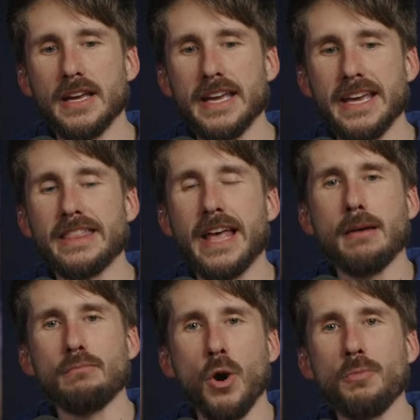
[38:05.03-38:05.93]
in
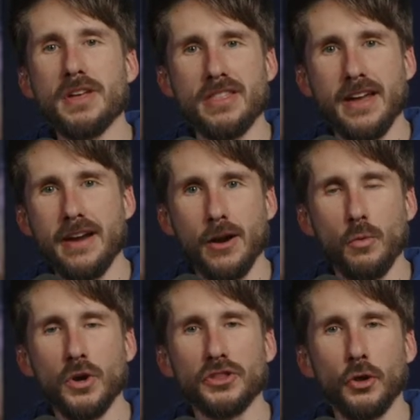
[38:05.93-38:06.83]
that moment there
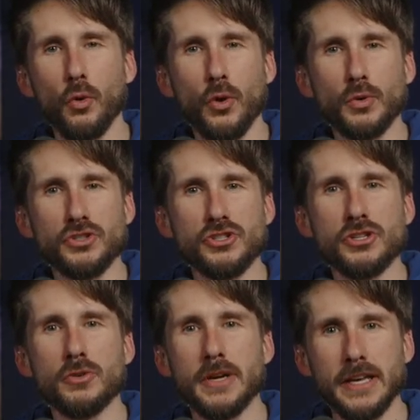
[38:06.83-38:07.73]
what the Lord was
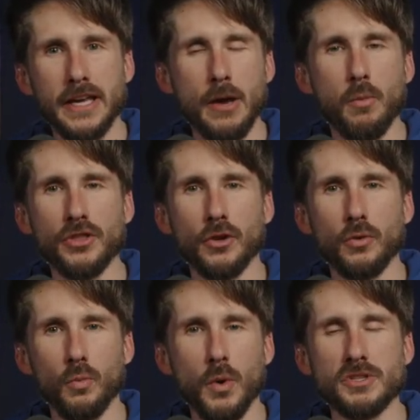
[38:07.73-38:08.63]
doing and what the
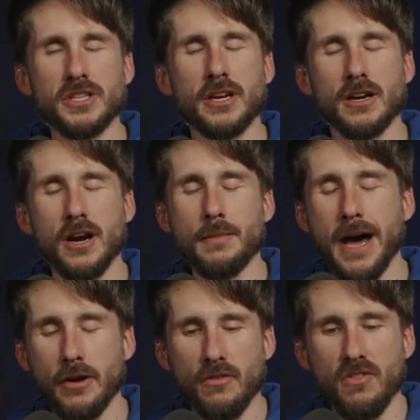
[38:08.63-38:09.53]
what was going to come
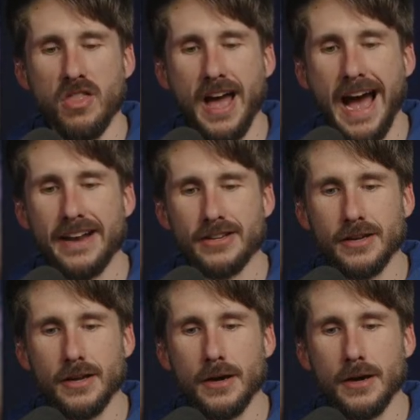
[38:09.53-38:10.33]
out of that